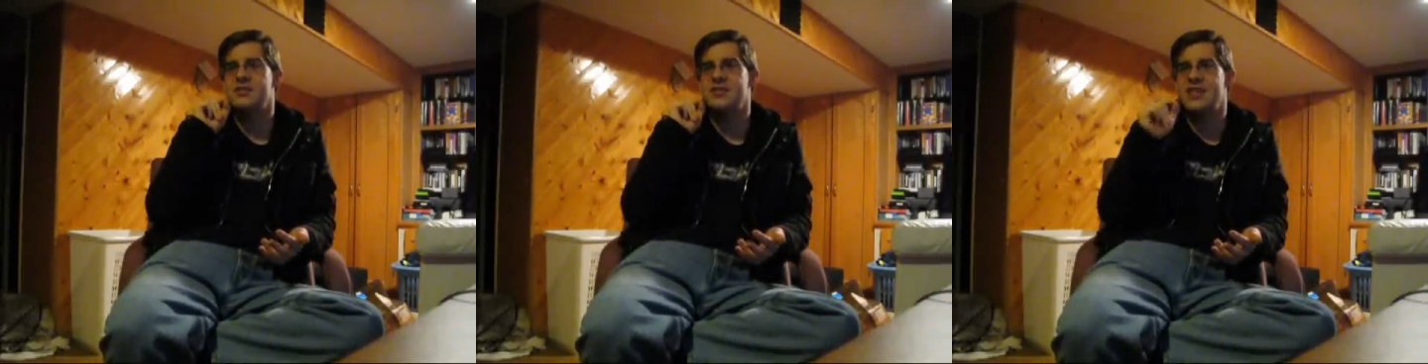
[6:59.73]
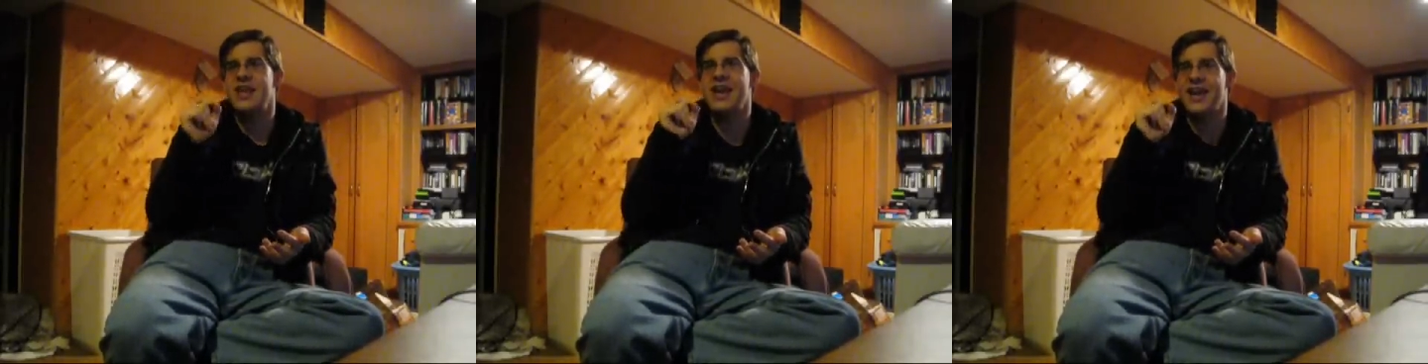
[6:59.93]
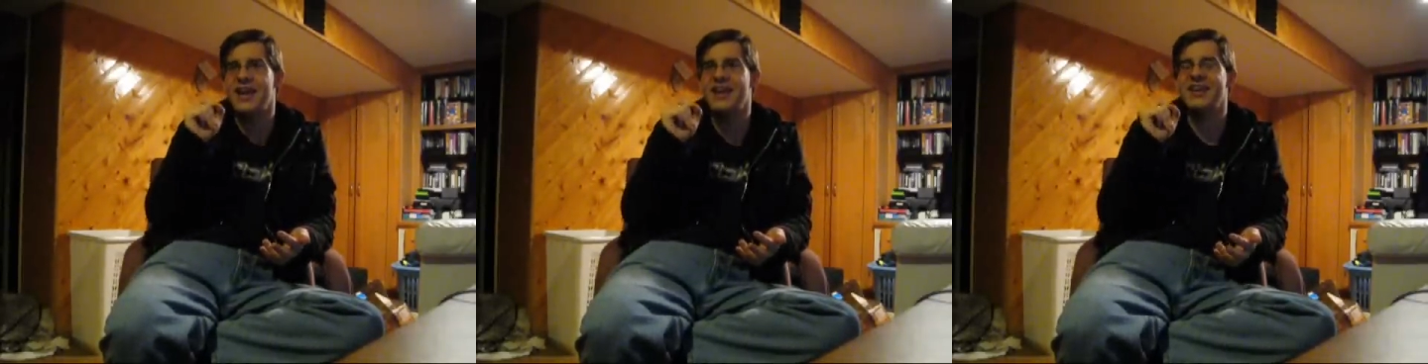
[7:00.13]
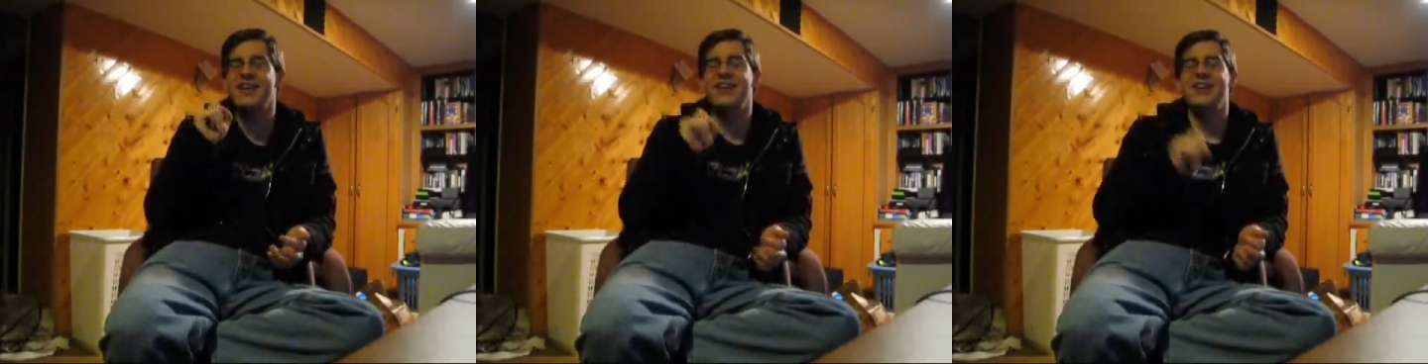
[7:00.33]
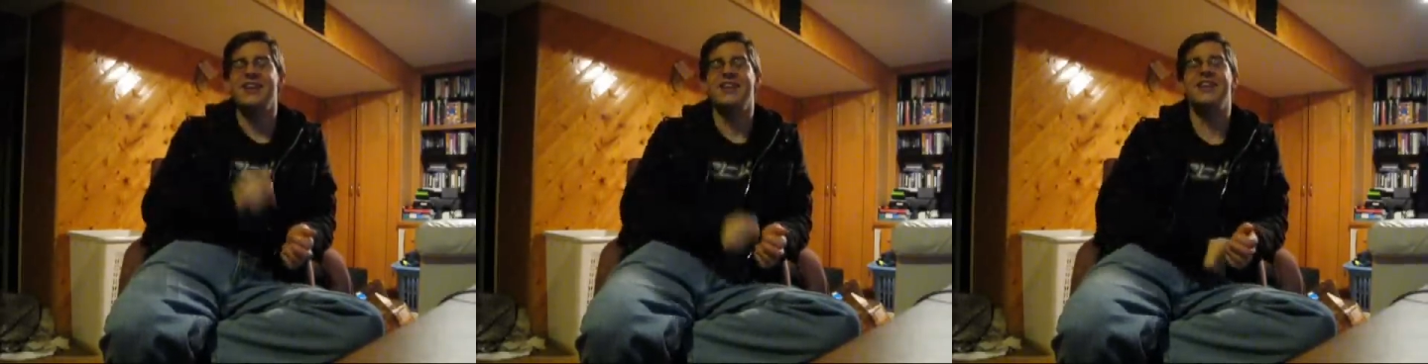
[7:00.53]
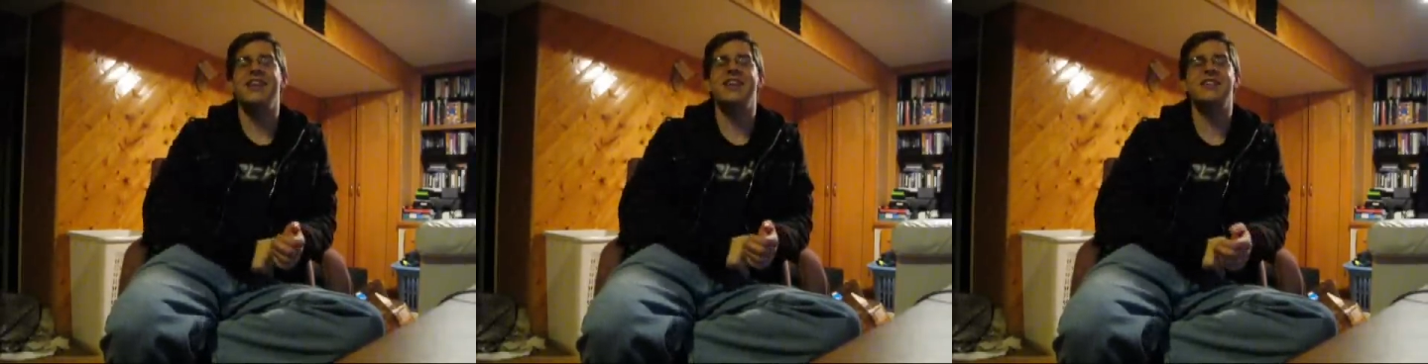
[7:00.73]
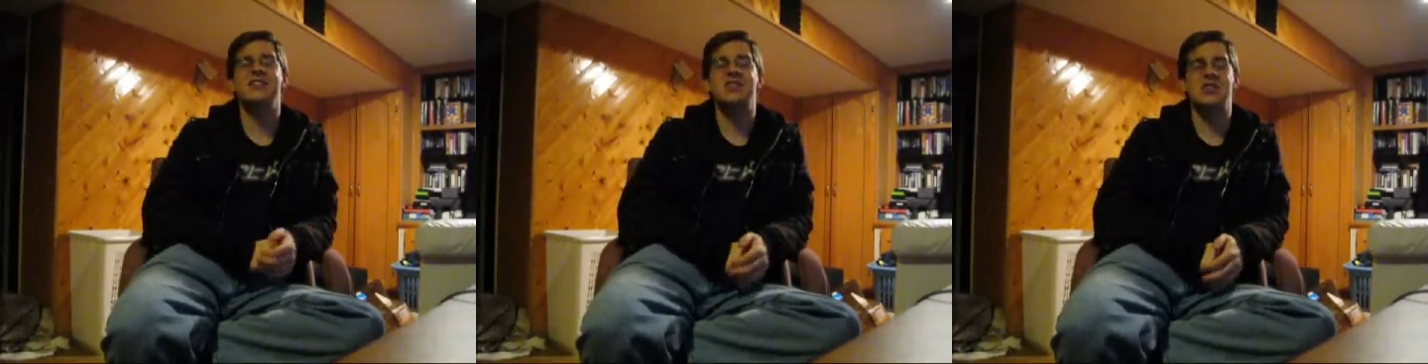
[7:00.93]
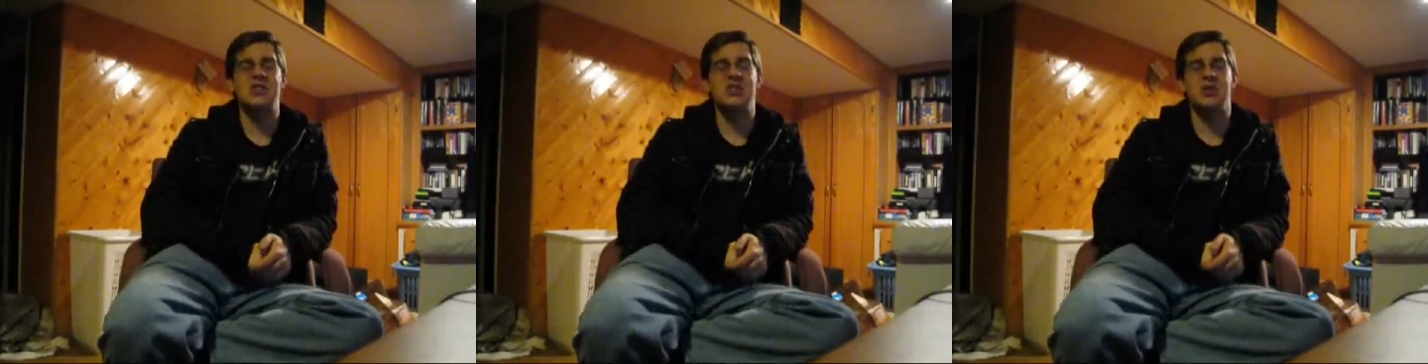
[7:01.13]
thing
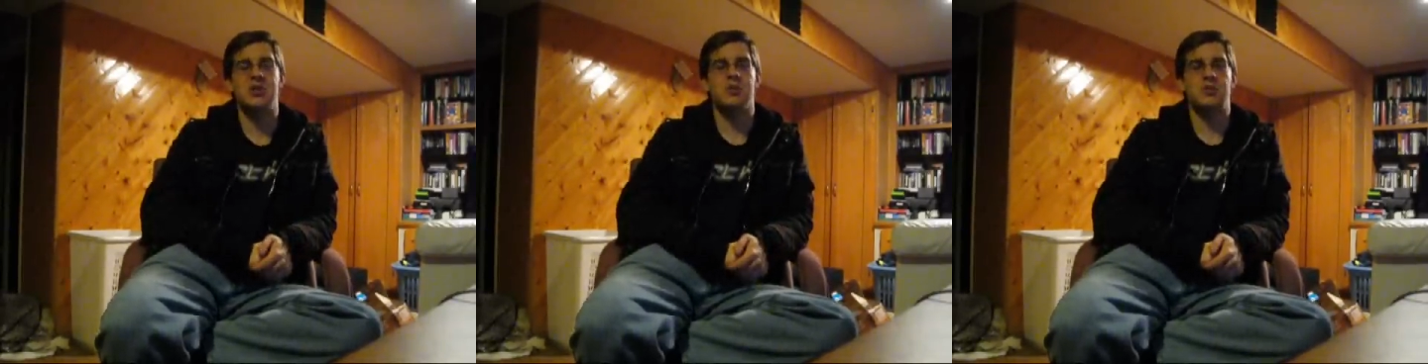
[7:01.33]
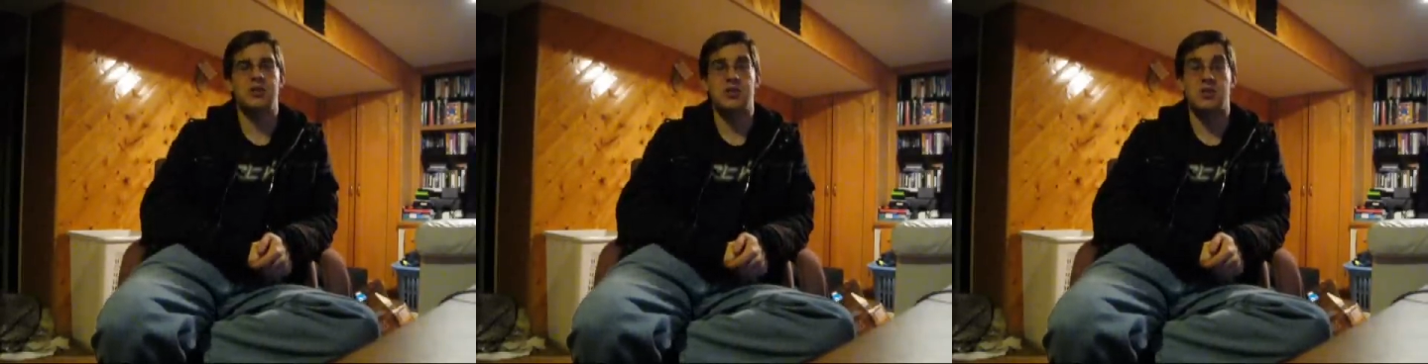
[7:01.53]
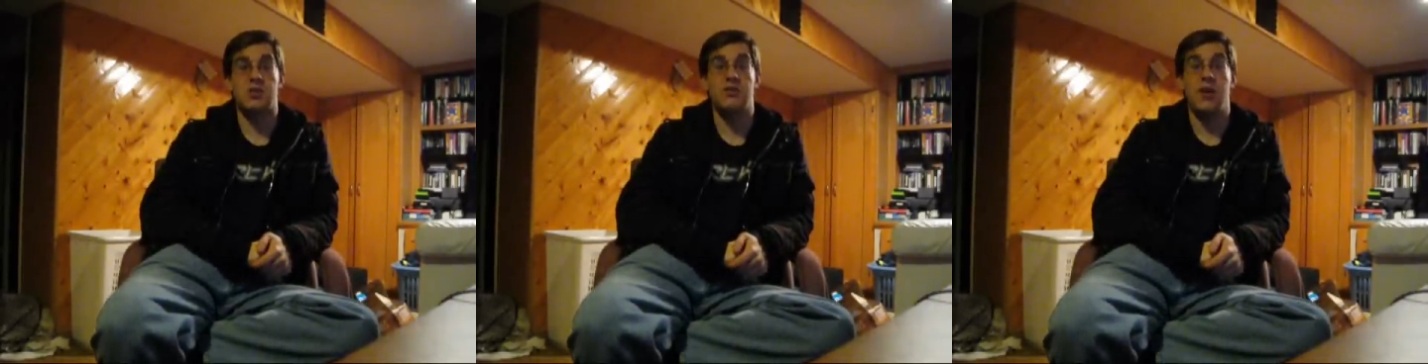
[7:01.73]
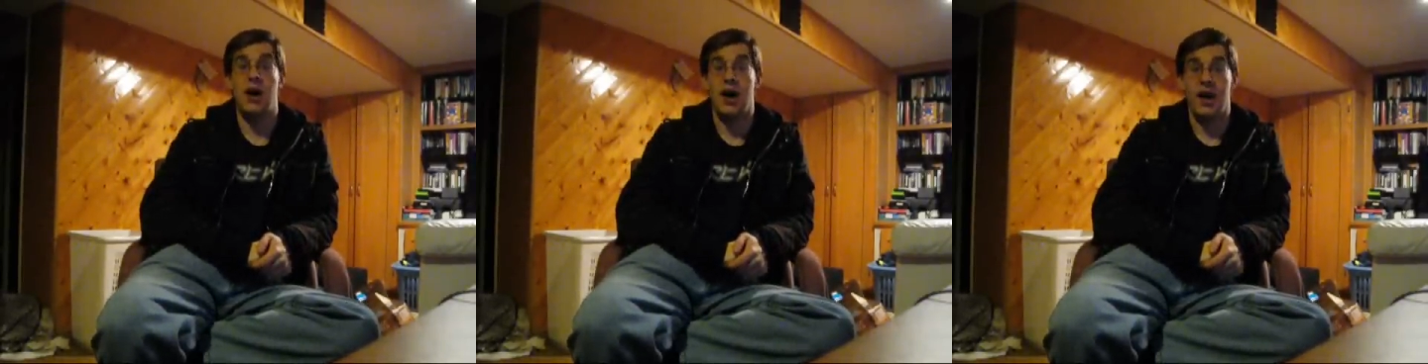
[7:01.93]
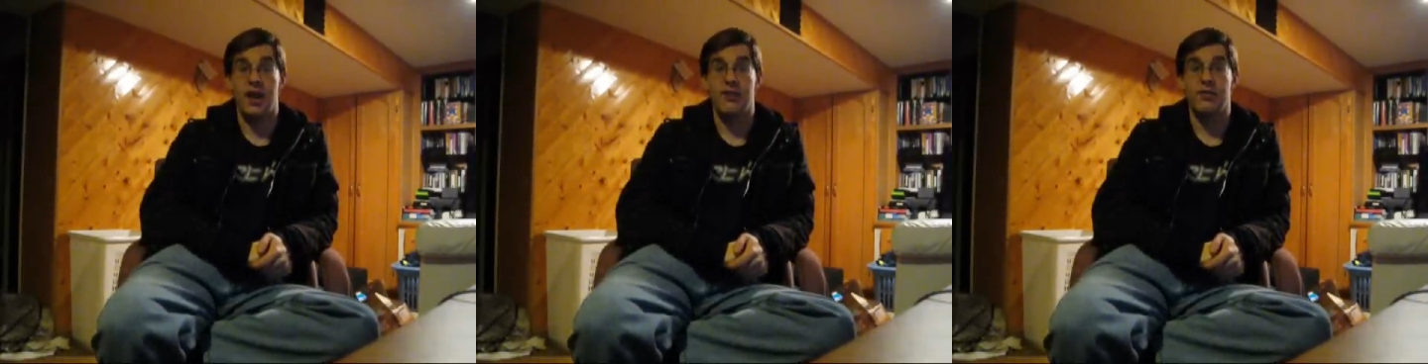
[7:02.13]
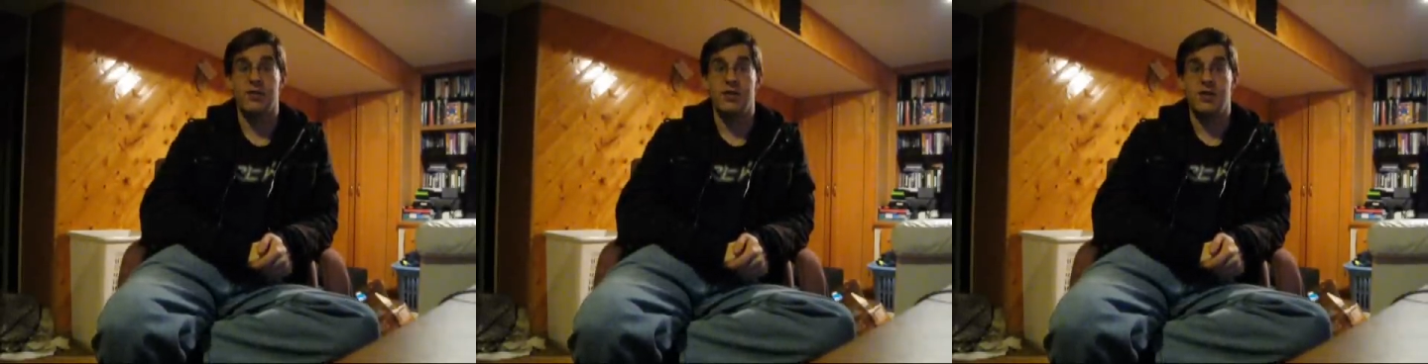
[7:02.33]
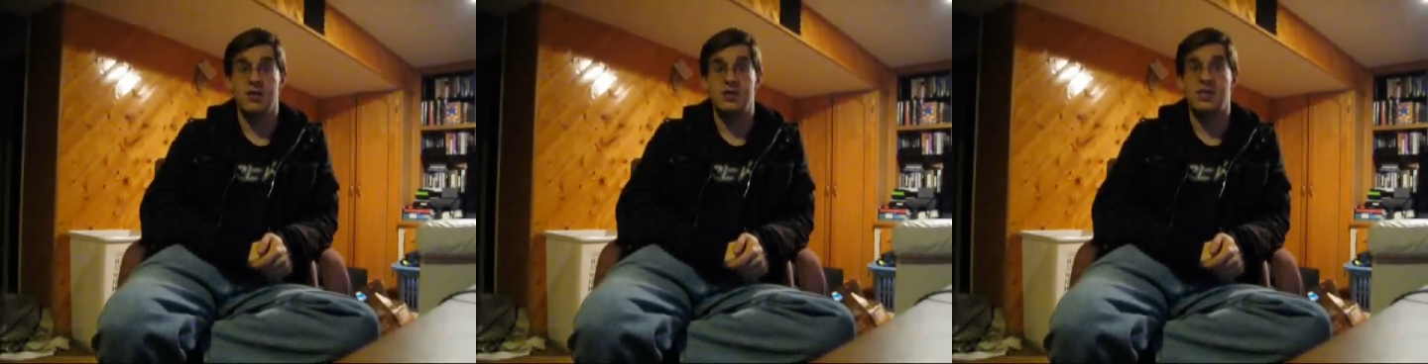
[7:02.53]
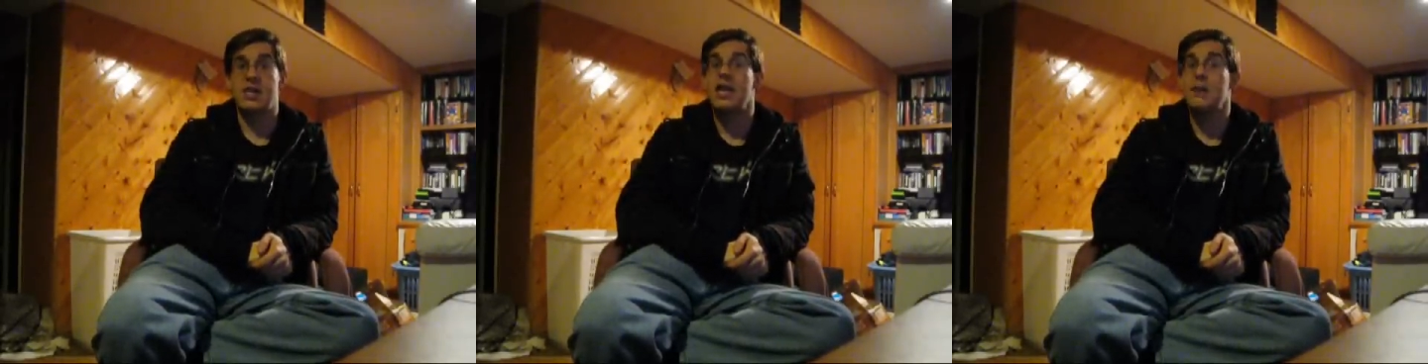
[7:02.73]
needs to do to survive,
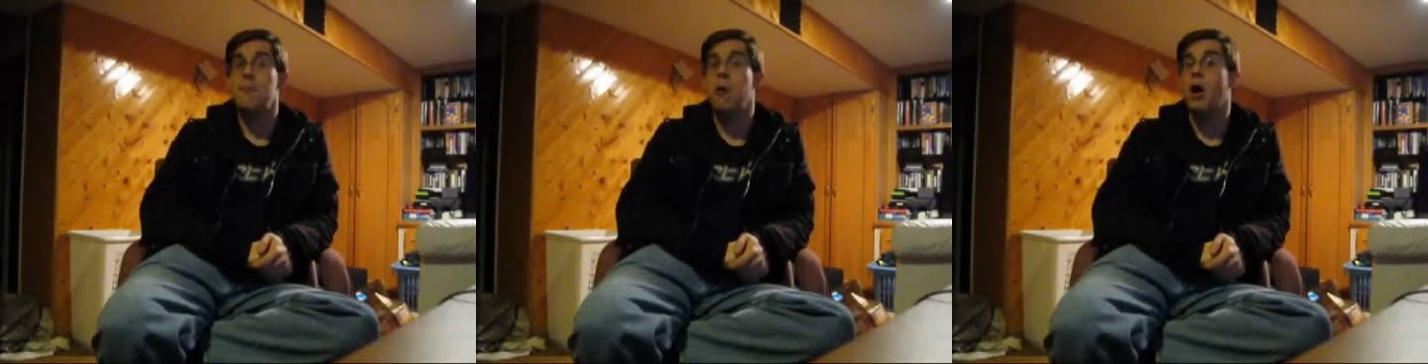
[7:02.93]
to keep